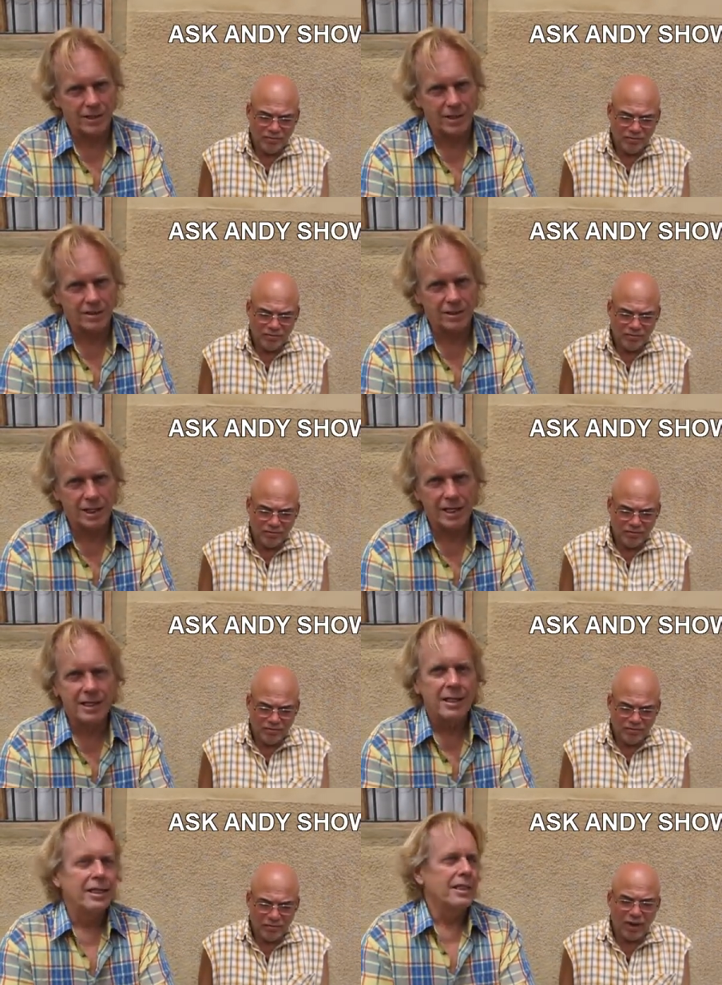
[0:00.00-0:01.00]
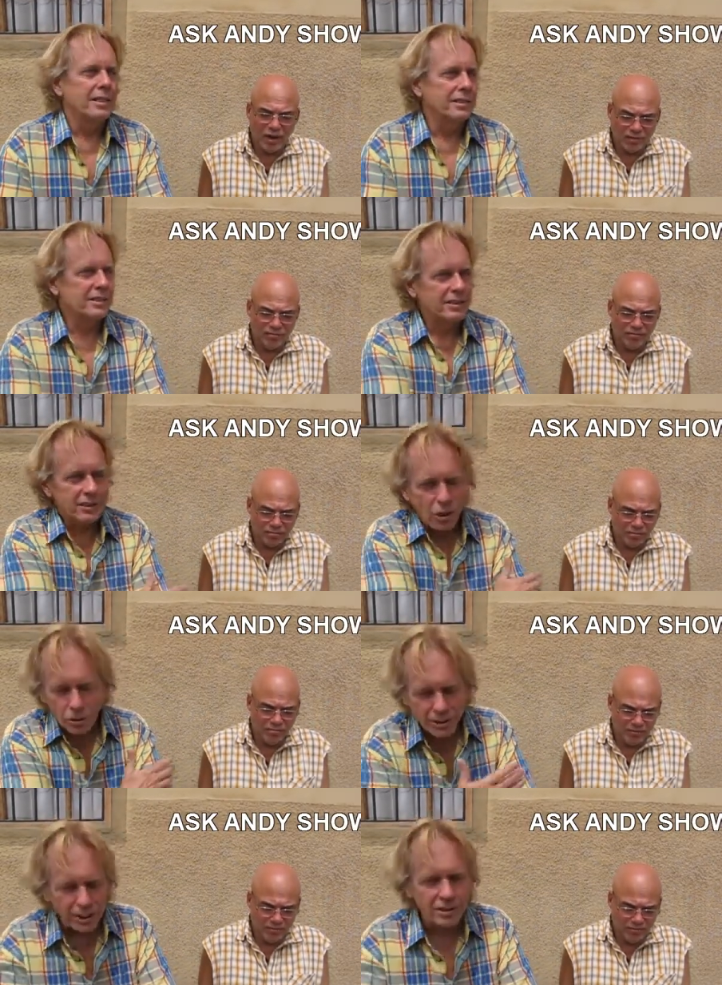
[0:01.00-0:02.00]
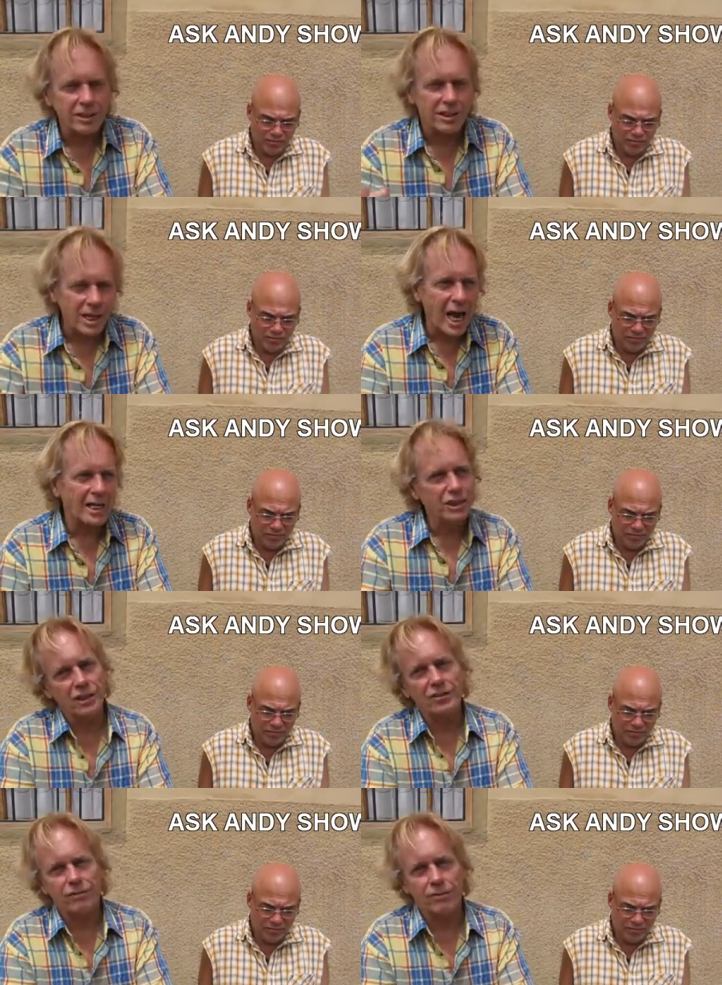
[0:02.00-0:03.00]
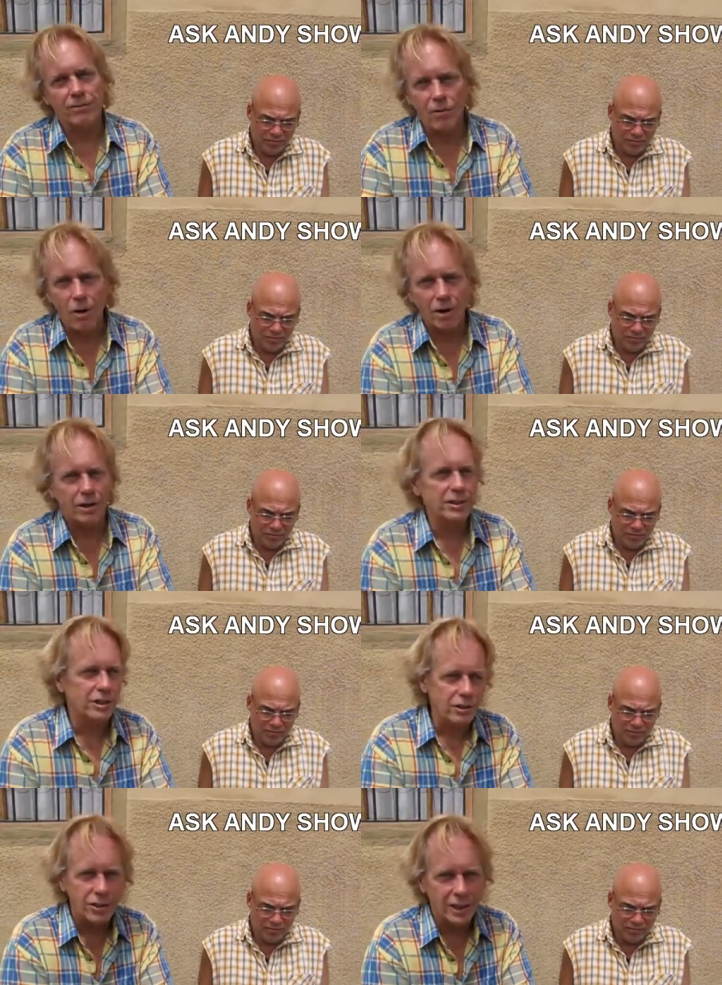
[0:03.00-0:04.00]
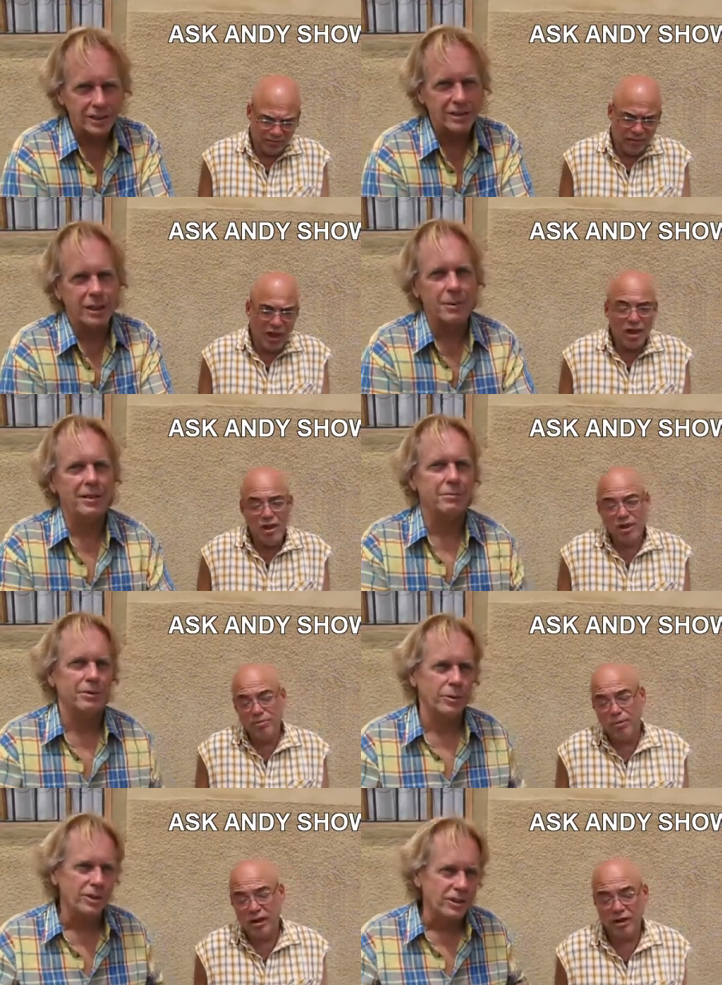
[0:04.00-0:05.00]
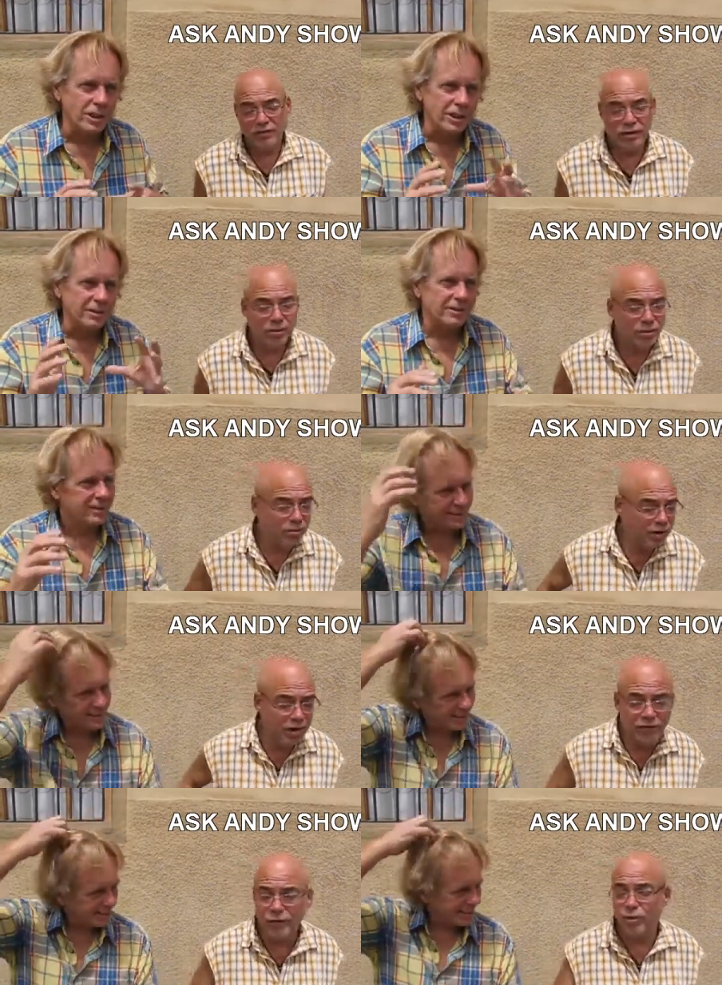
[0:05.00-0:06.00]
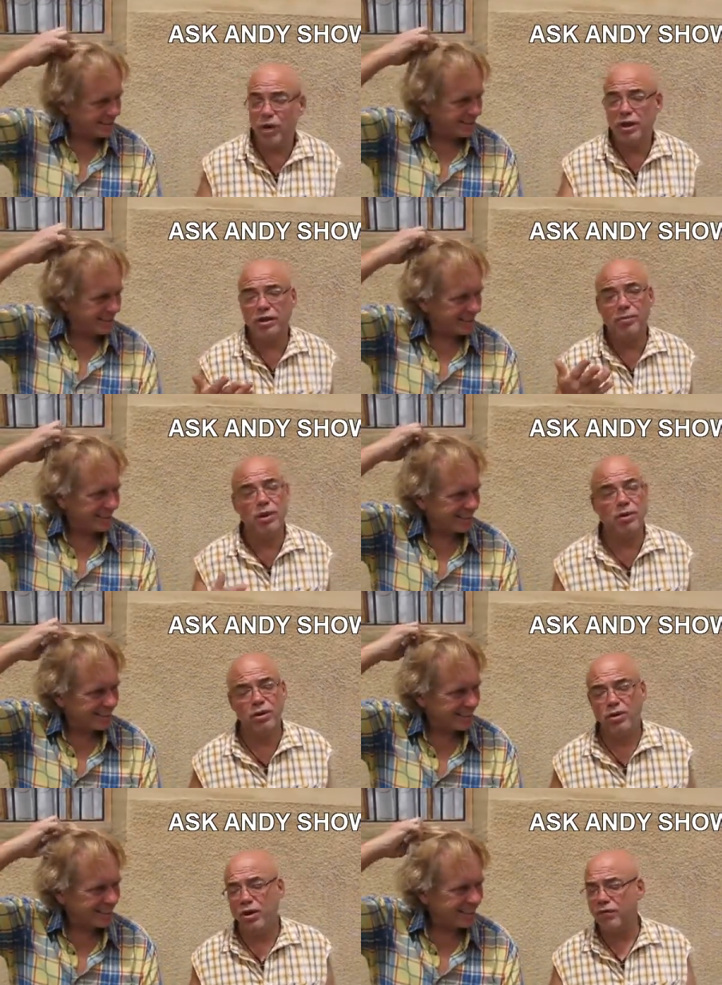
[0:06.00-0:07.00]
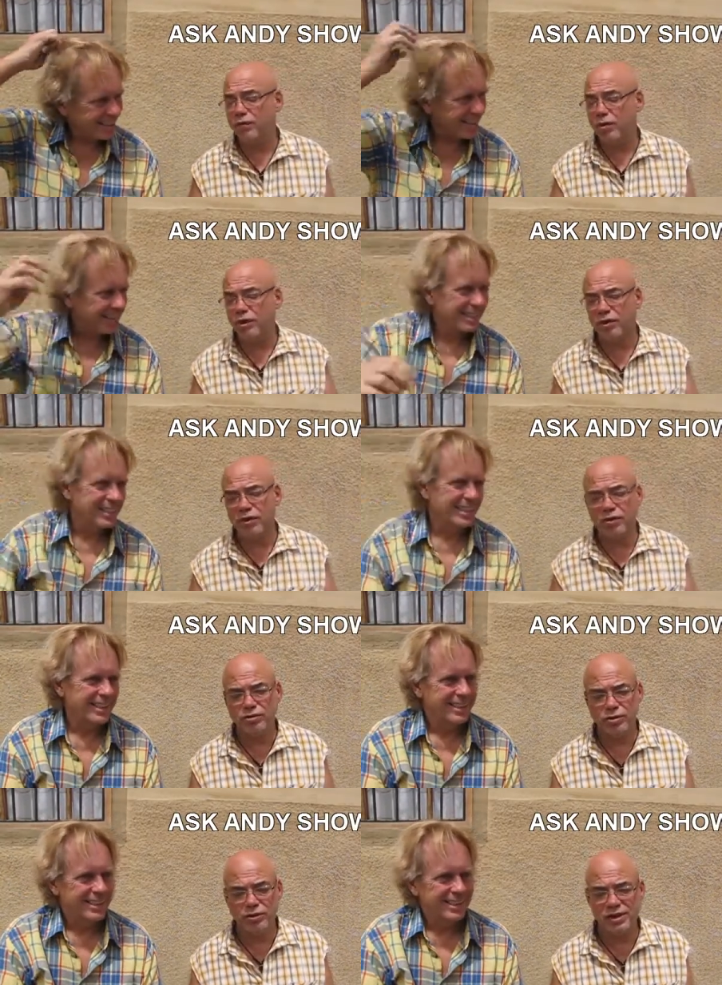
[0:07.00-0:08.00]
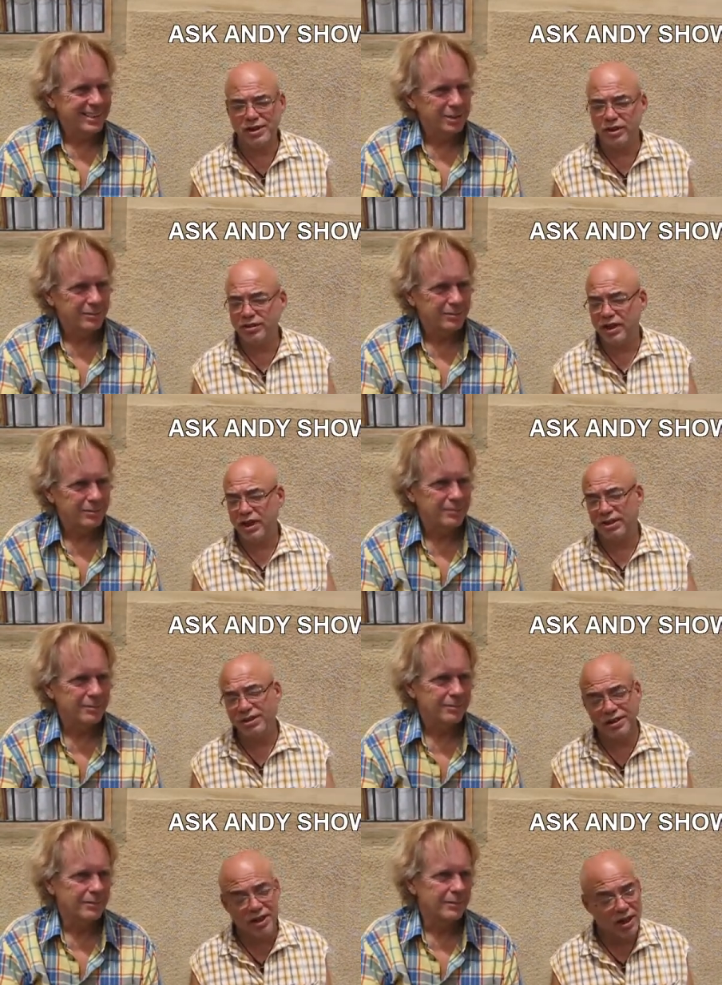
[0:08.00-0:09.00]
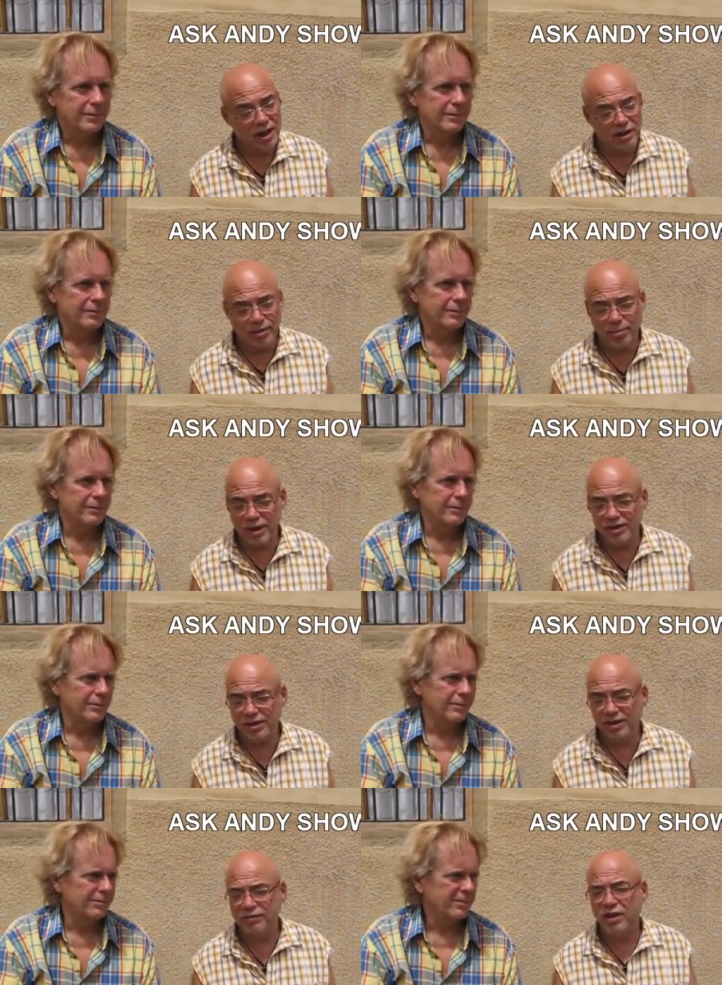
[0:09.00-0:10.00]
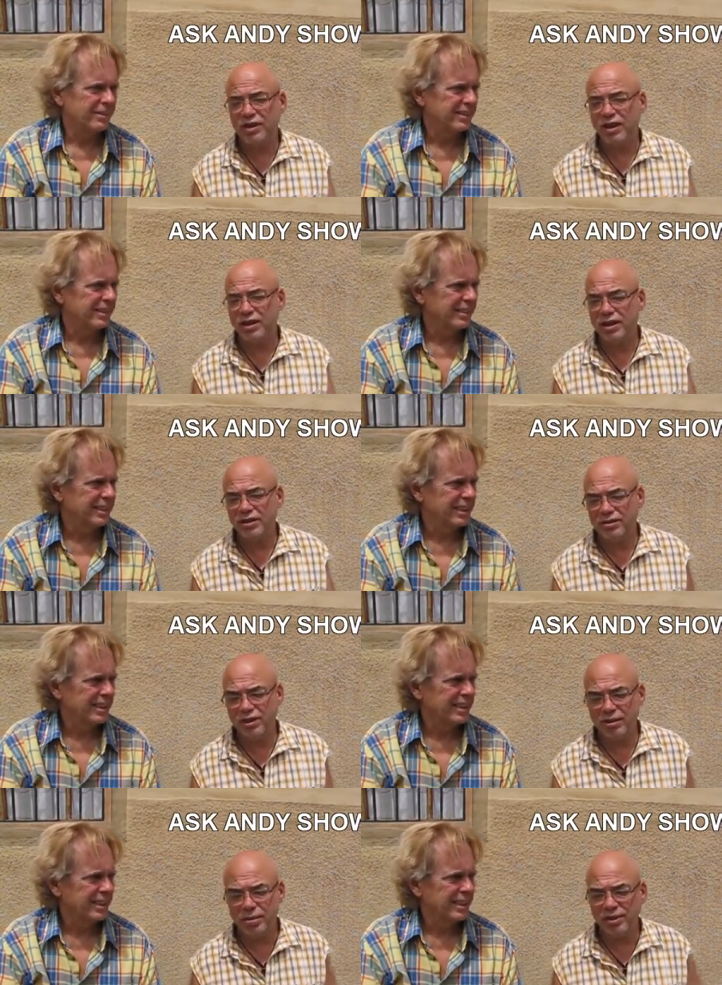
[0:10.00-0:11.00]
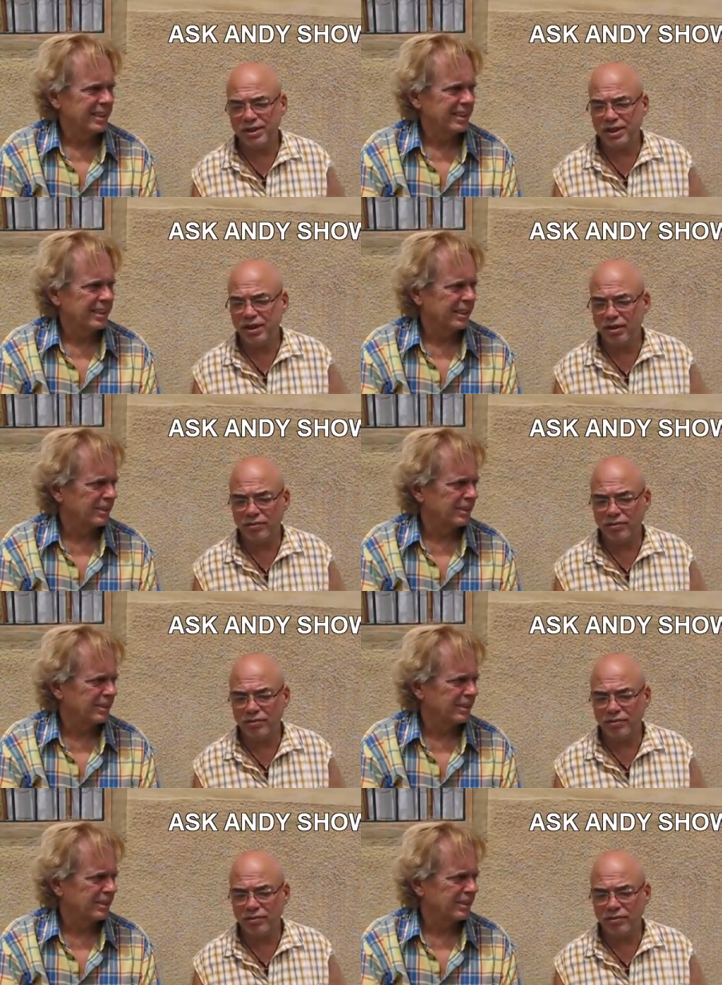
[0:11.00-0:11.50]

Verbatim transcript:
Speaker 1: dollars a day. Yeah. The, the, hotels are not just for foreigners and tourists. I mean, but you if you
Speaker 2: if you wind up going to all foreigner and tourist hotels, the places you find on the internet mostly are